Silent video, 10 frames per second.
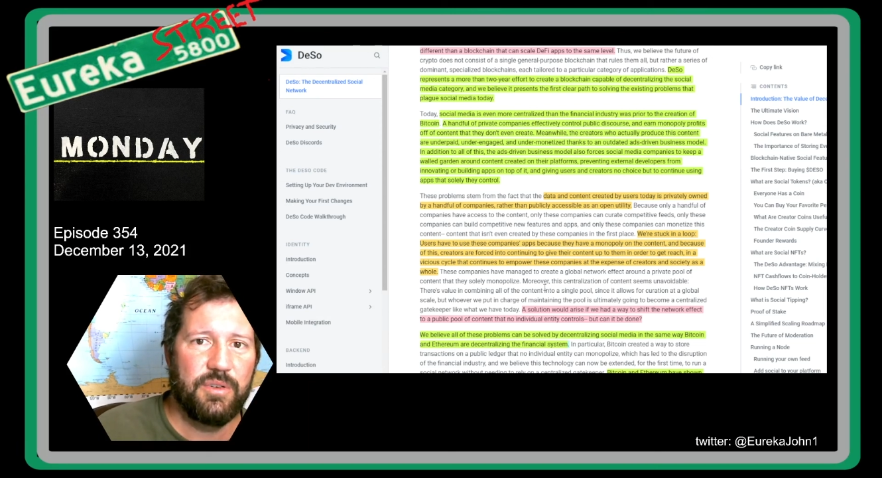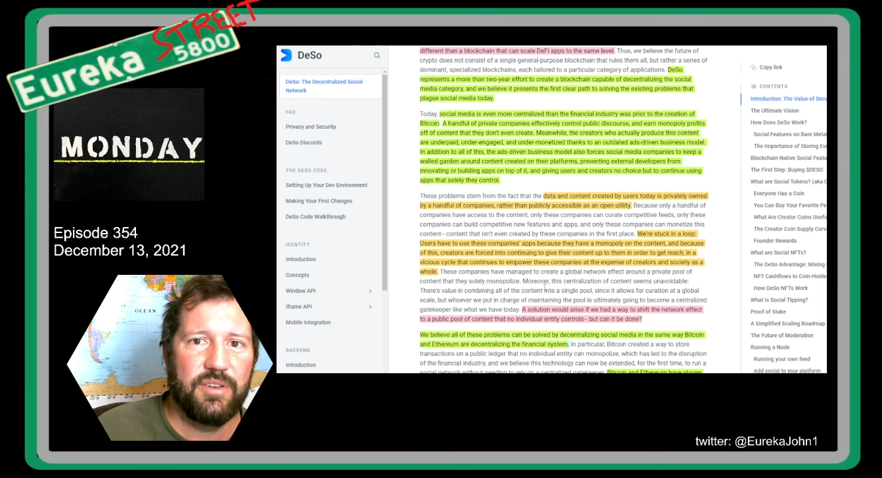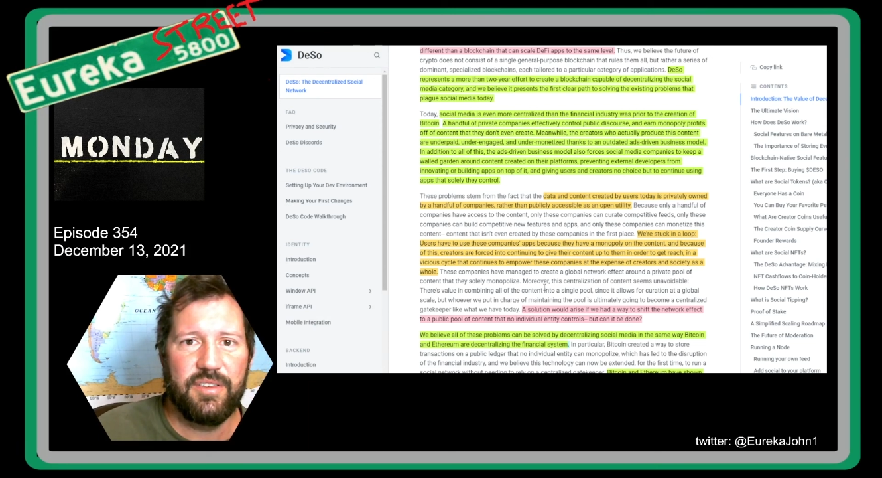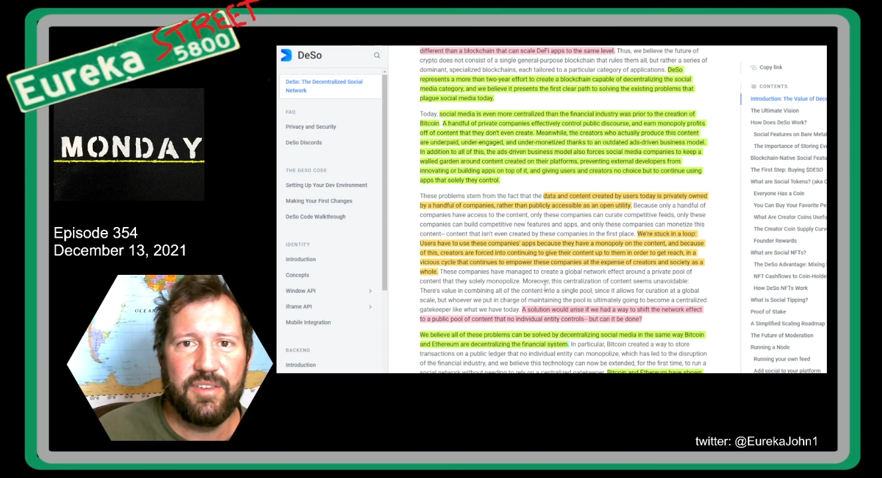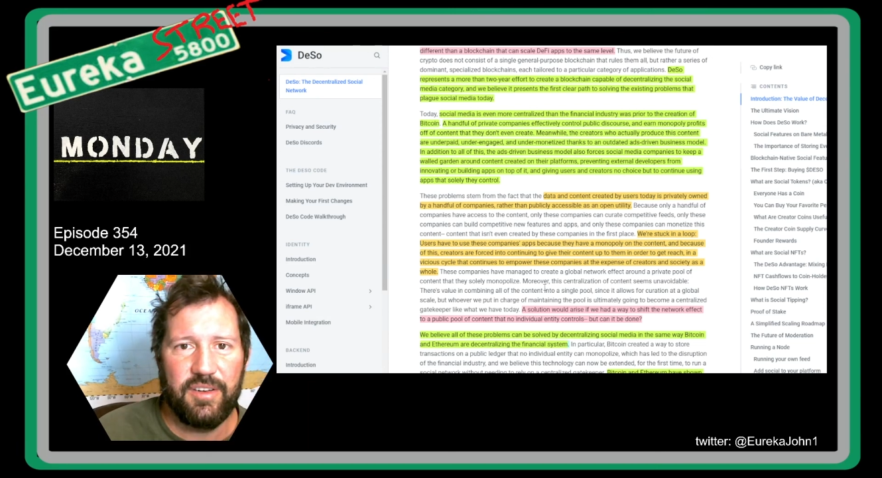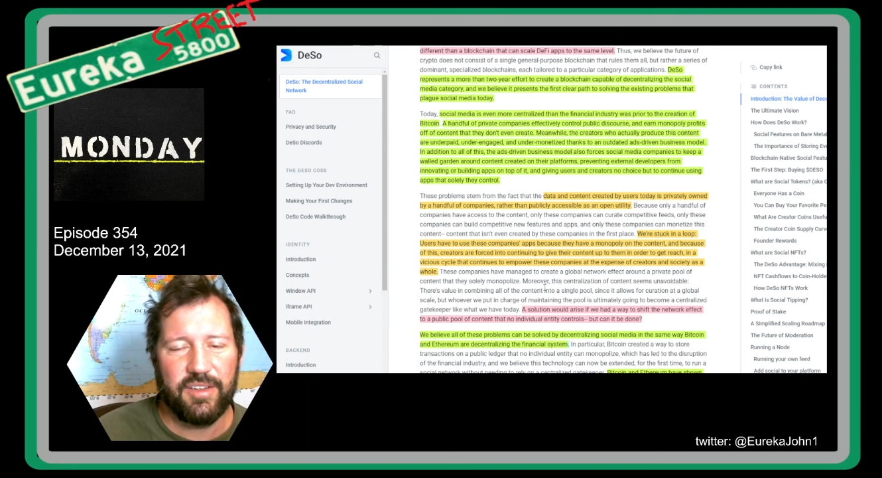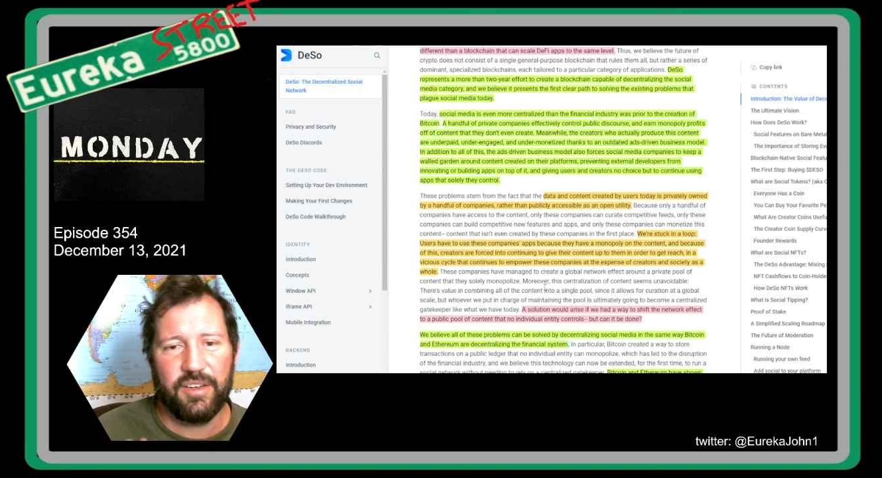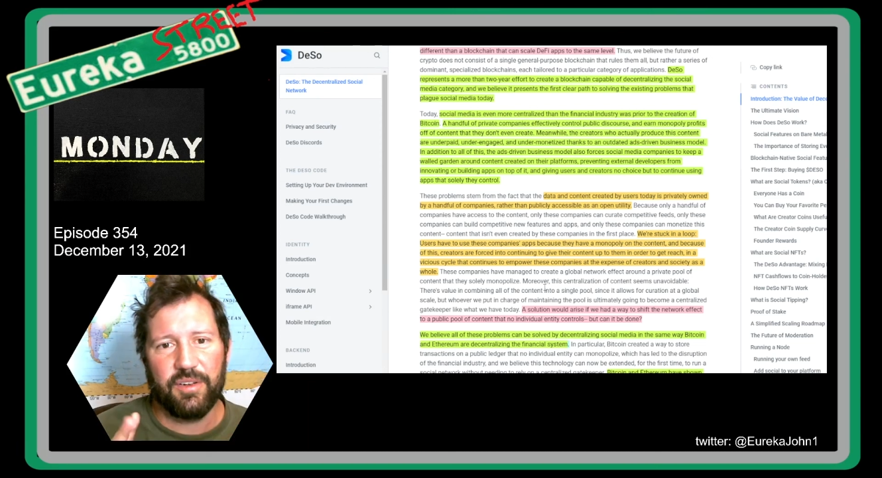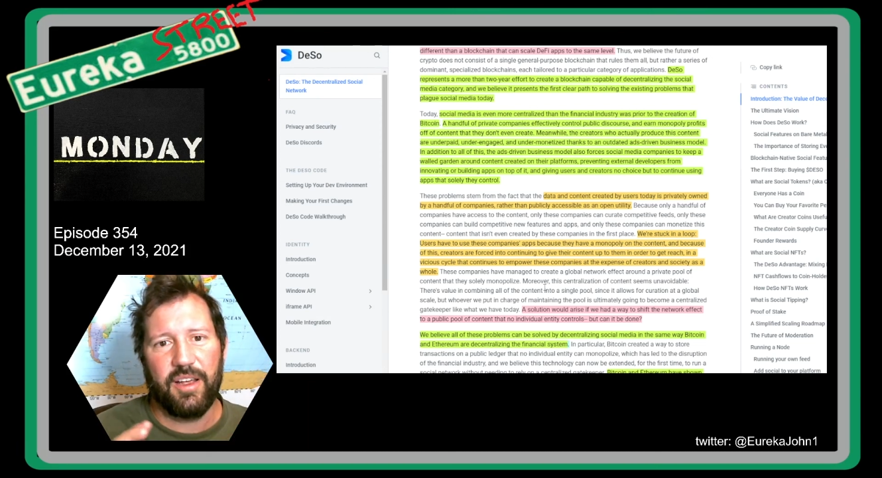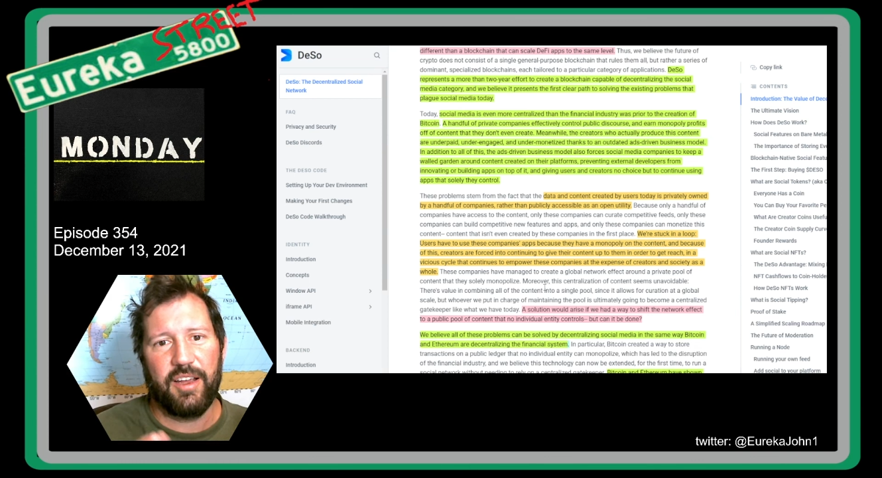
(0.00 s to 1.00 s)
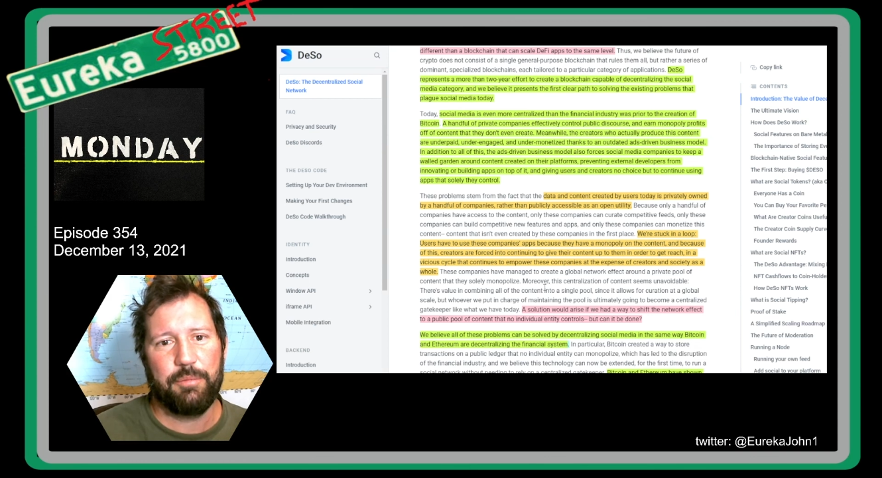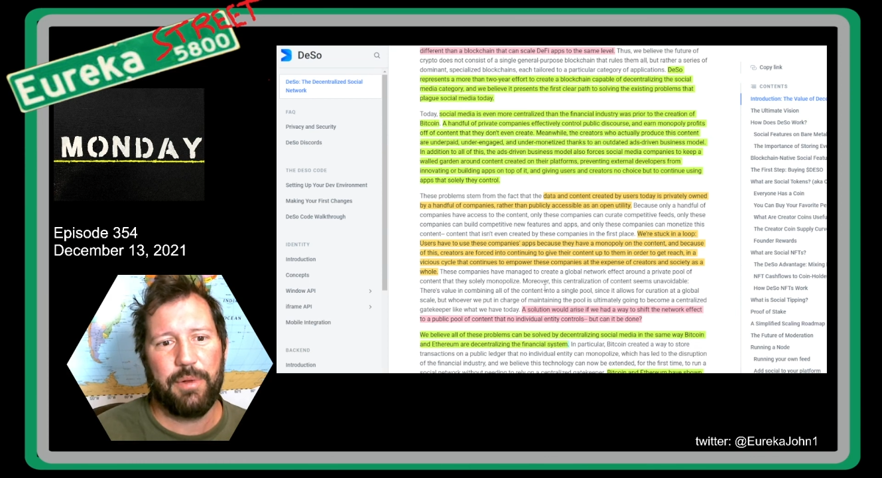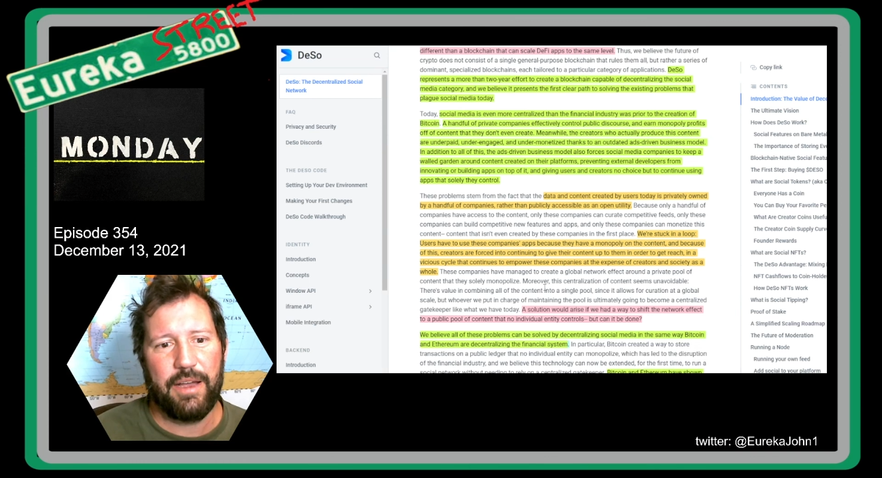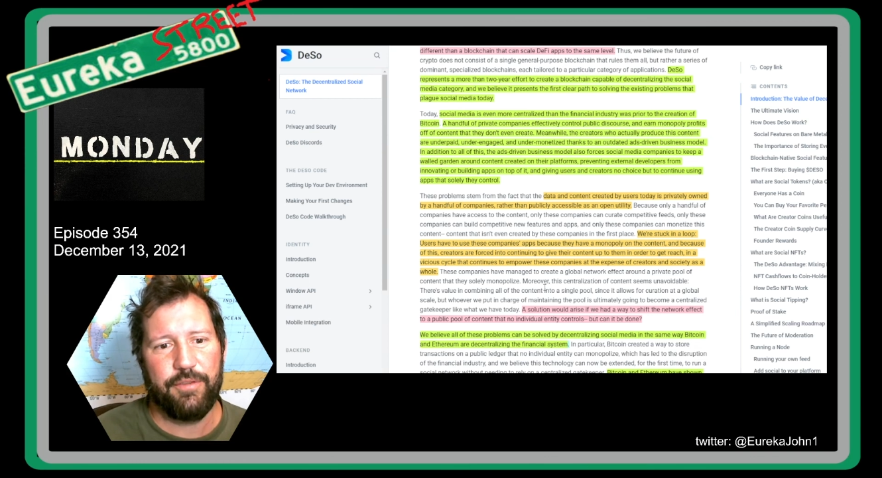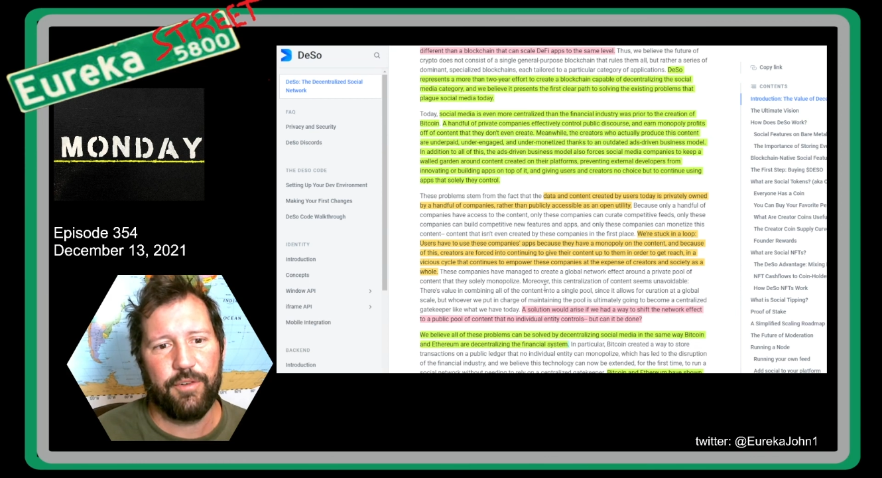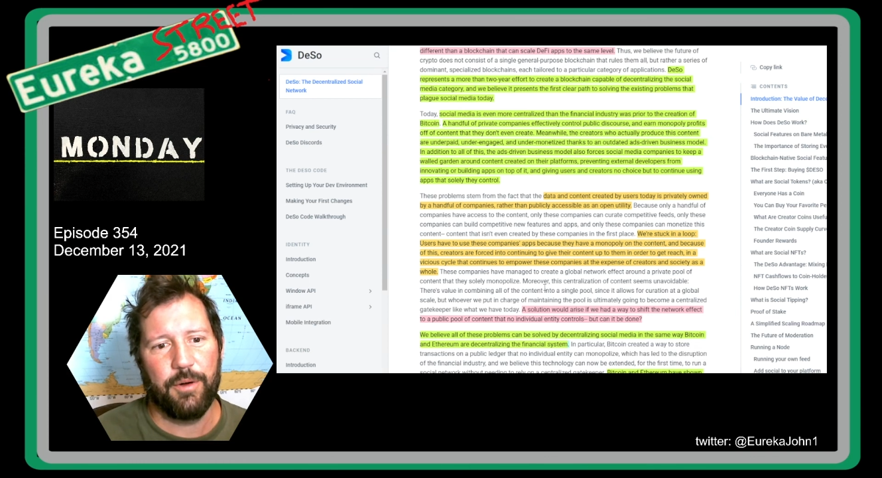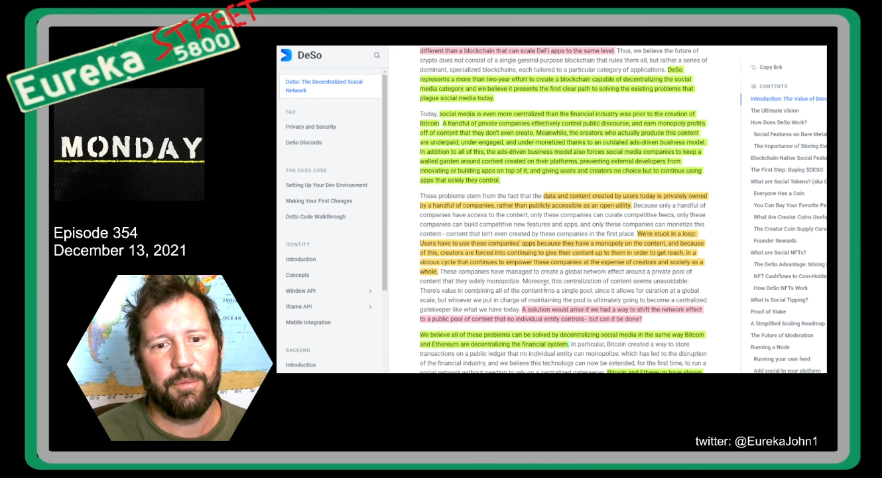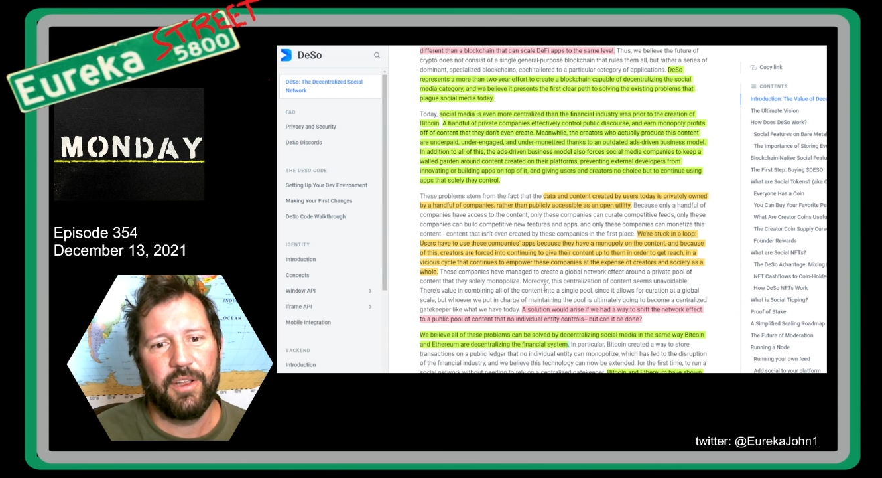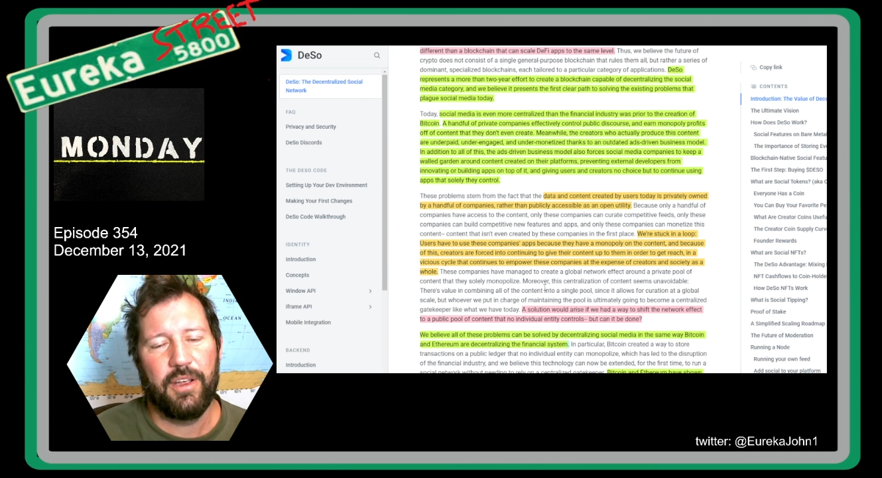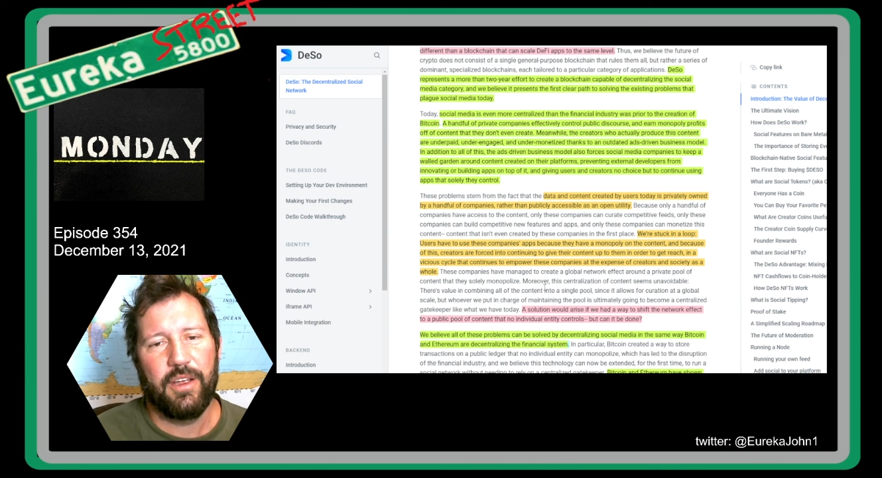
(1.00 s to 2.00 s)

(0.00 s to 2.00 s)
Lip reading: decentralized platforms